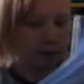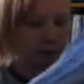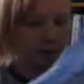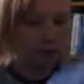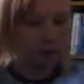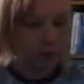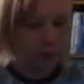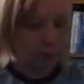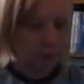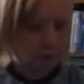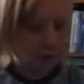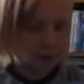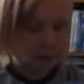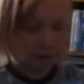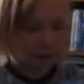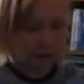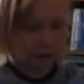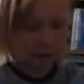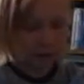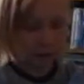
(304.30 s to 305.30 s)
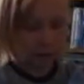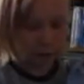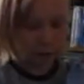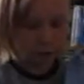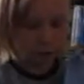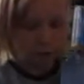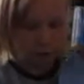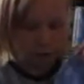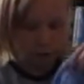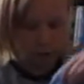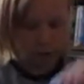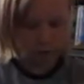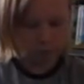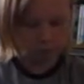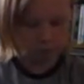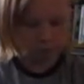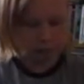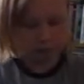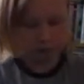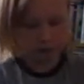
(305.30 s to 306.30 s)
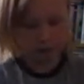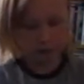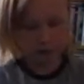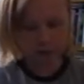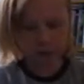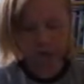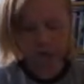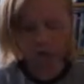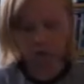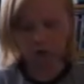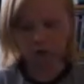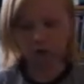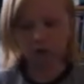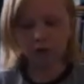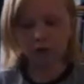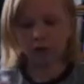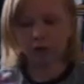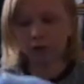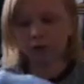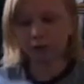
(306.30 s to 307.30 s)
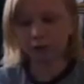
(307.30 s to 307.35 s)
They're very like in the grown up kind of section,